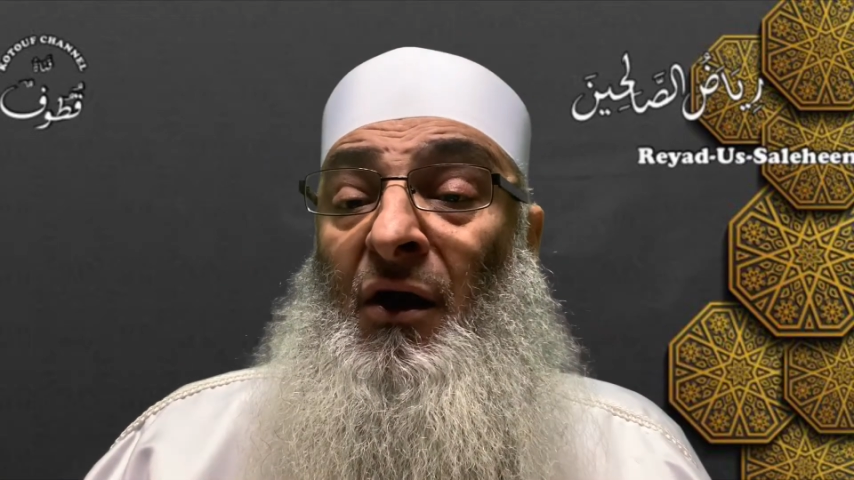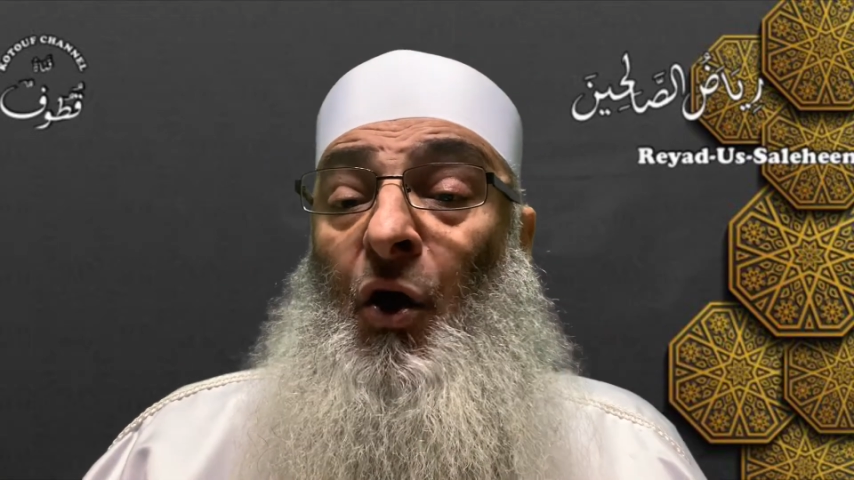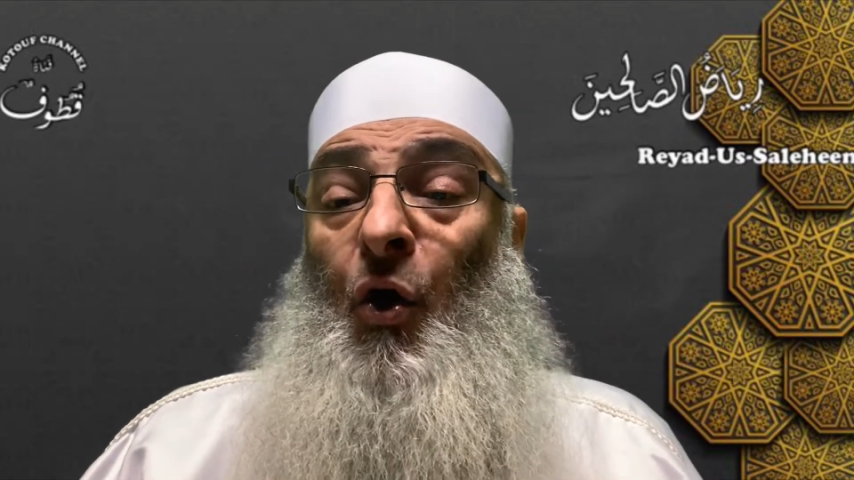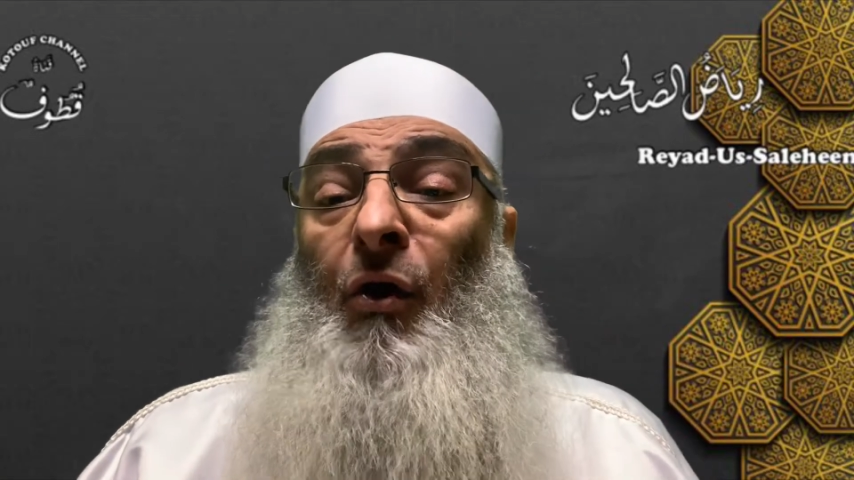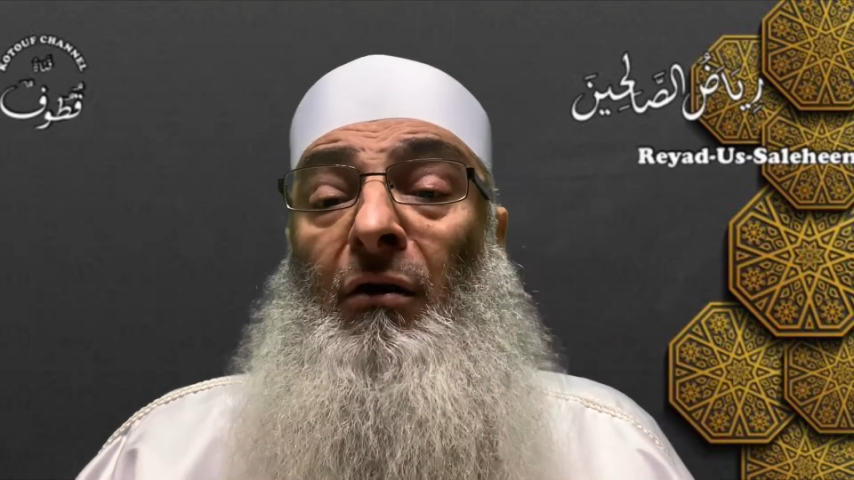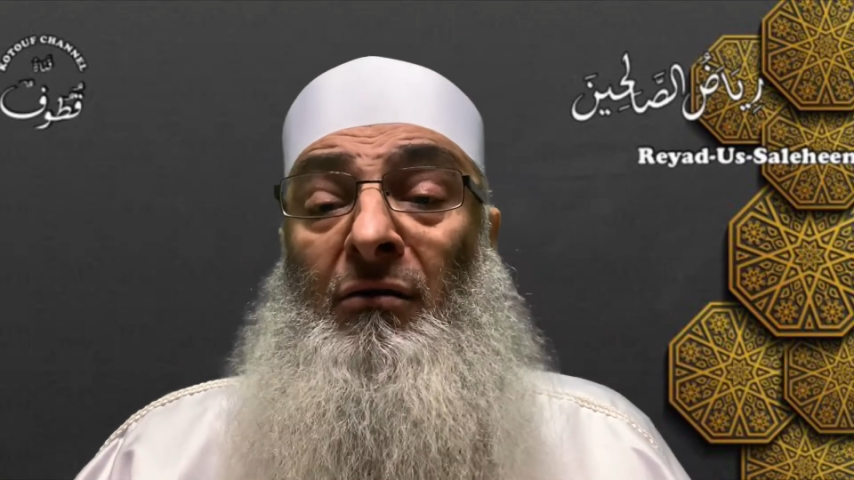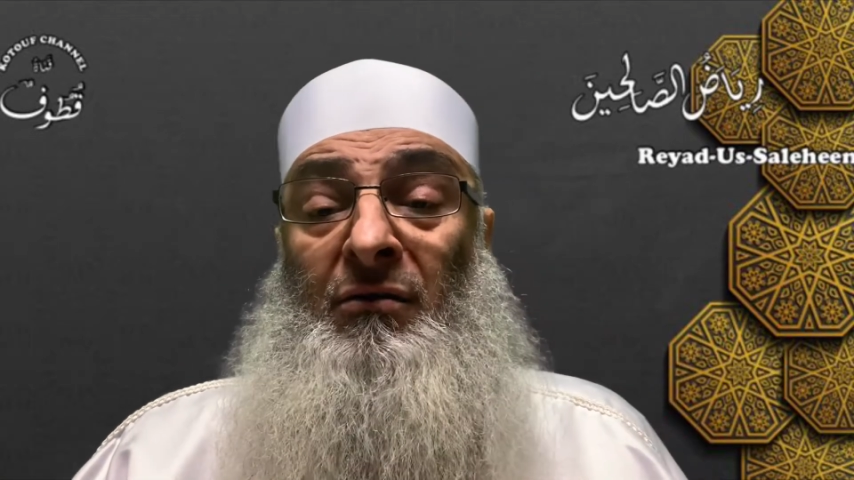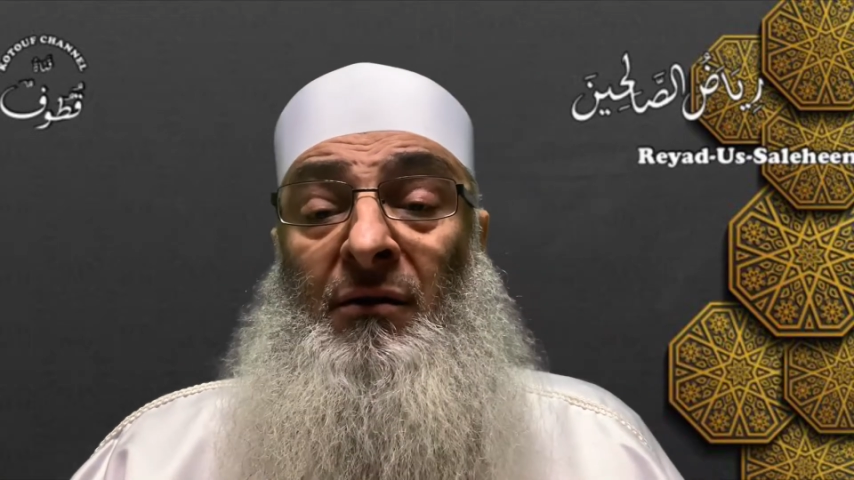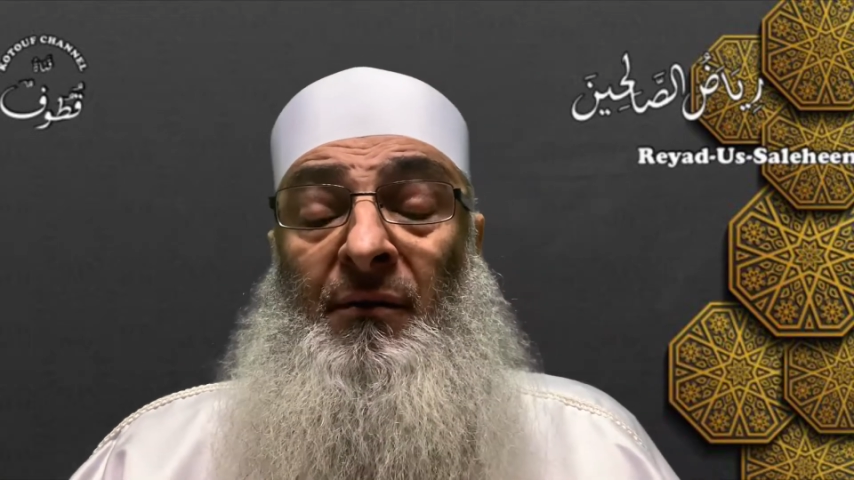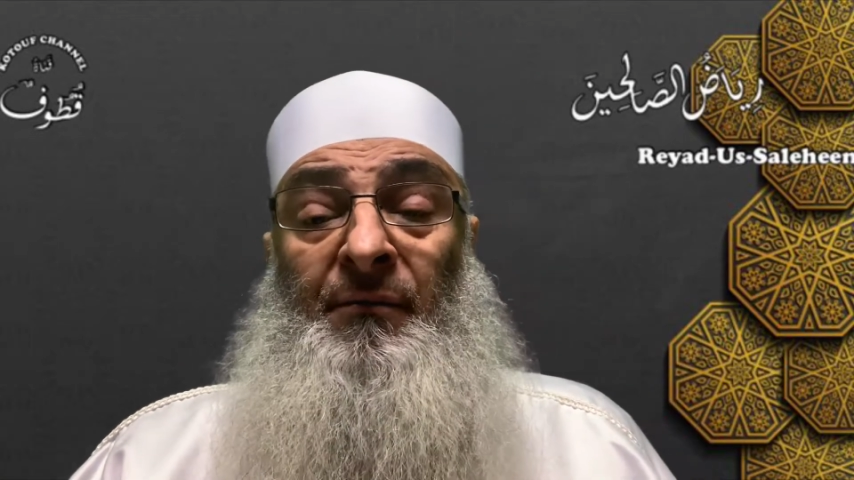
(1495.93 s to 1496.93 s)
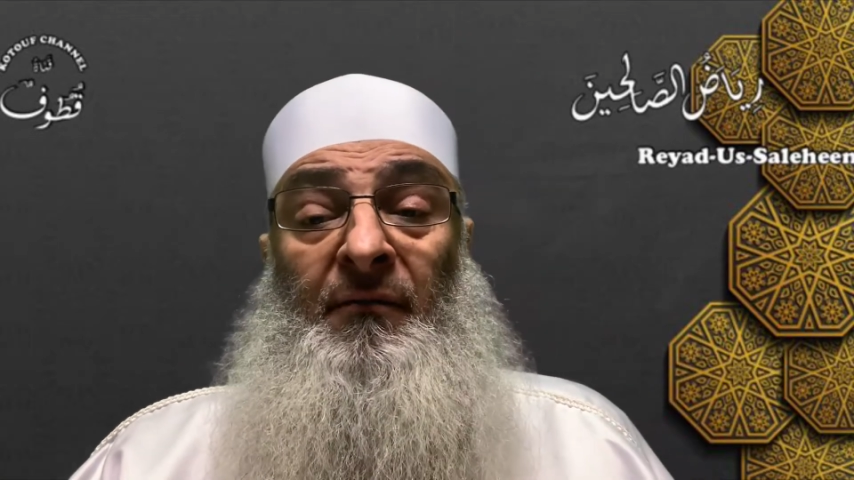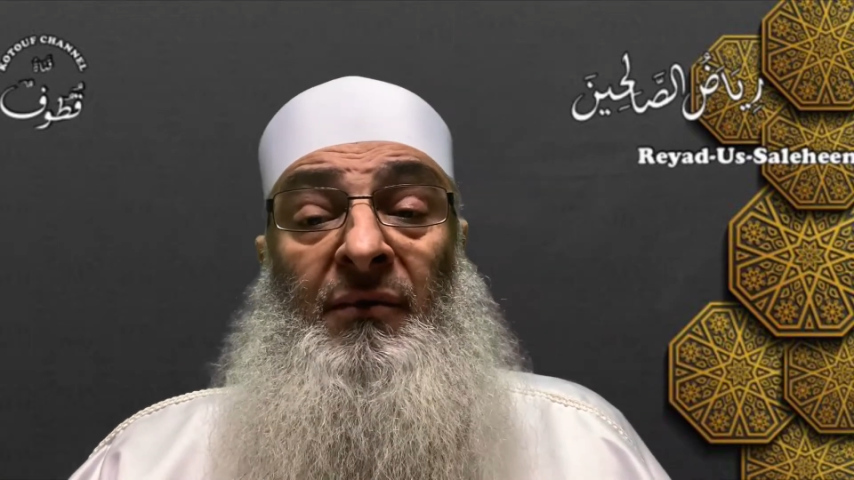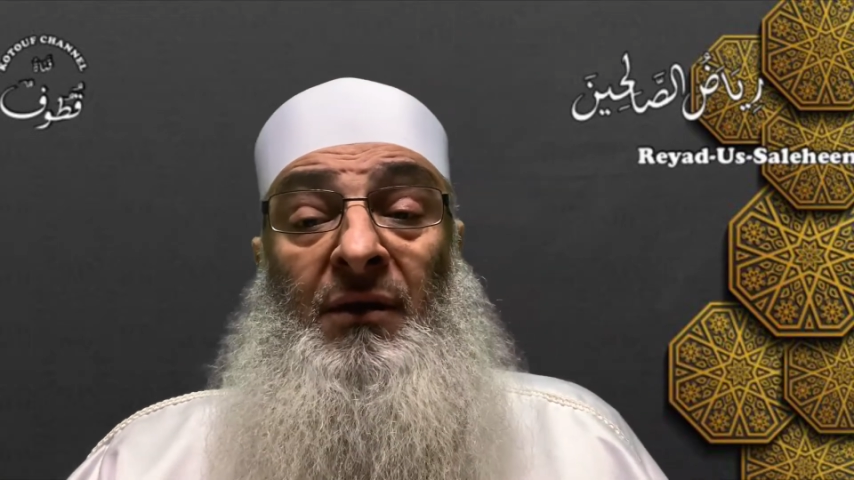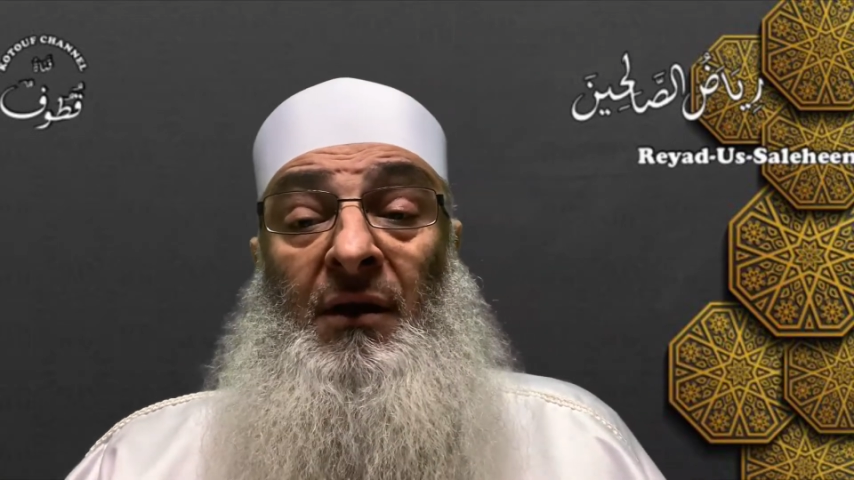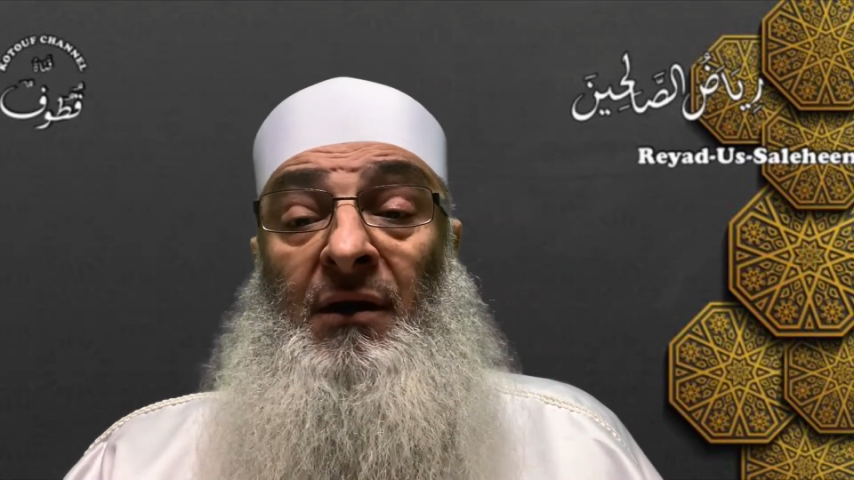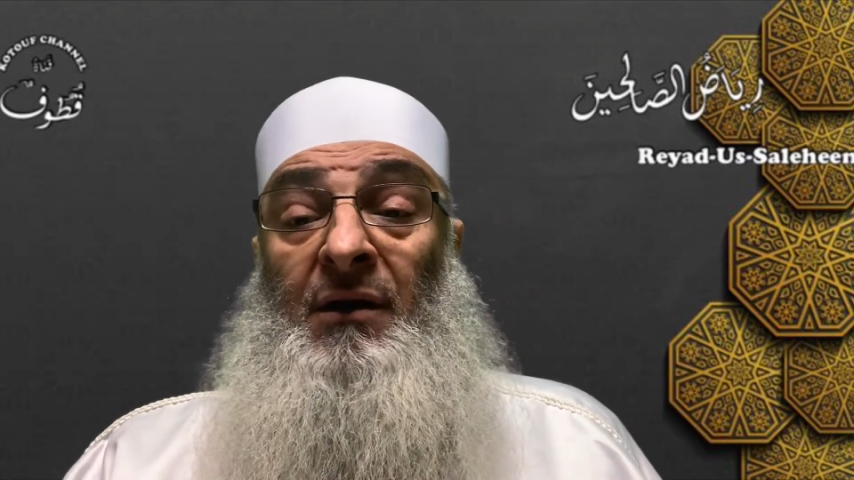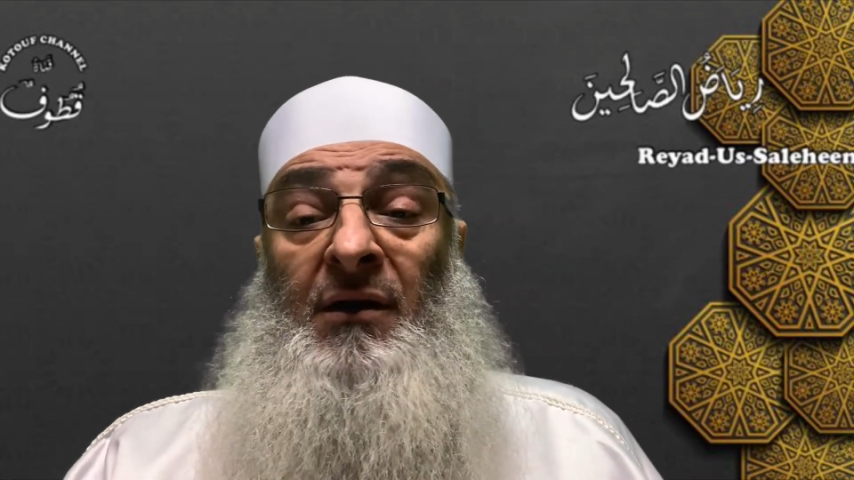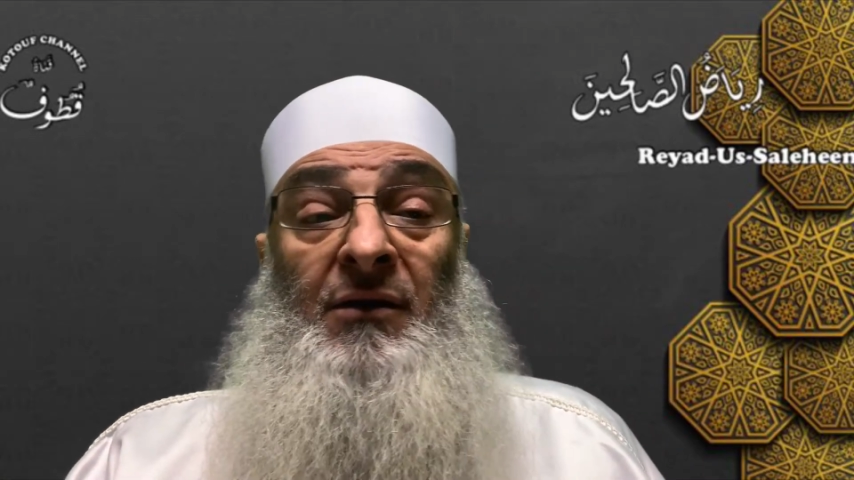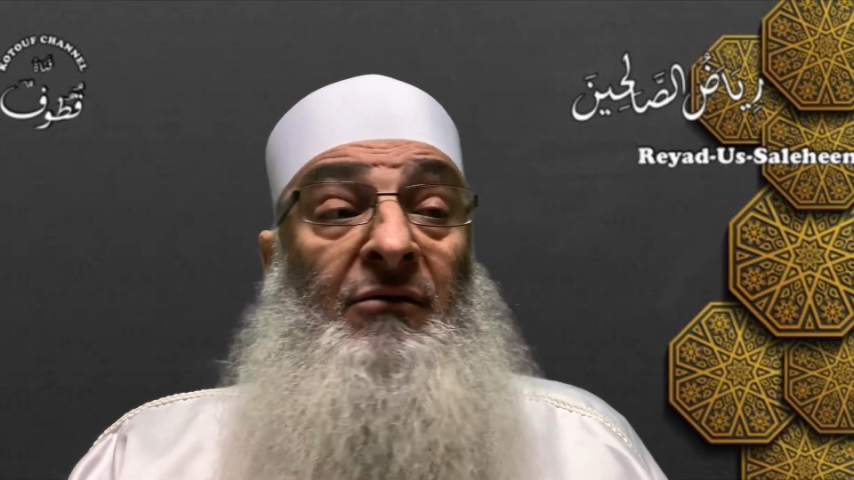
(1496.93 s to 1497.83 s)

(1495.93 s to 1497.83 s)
or you